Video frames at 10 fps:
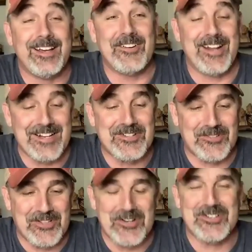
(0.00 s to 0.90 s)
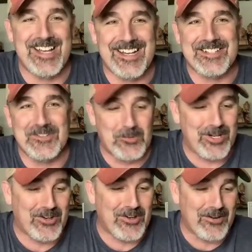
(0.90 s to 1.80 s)
International Association of
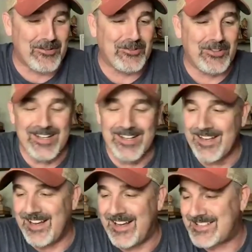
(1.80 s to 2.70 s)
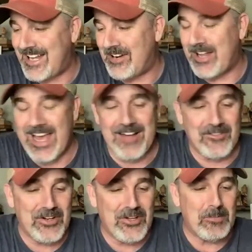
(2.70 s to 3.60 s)
Wood Carvers uh, Saturday
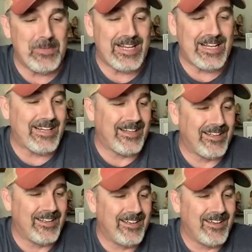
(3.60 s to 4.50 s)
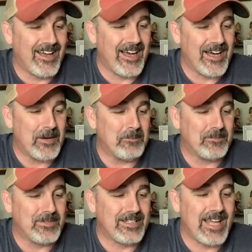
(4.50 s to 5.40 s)
afternoon meeting. Um,
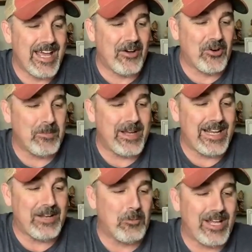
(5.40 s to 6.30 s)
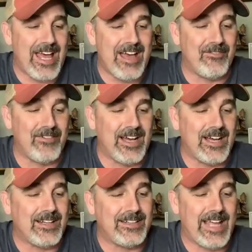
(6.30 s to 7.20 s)
today on our meeting, we have
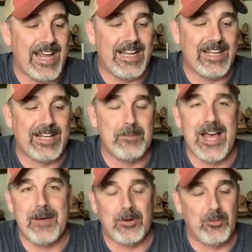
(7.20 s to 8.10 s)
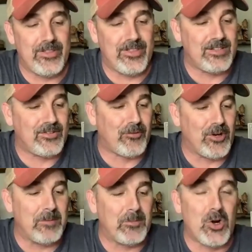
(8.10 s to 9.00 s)
uh, Dana Kabavic with us
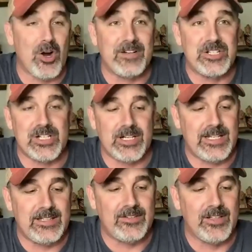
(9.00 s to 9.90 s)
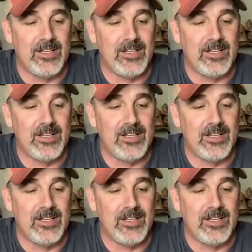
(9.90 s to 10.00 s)
from Carving Junkies.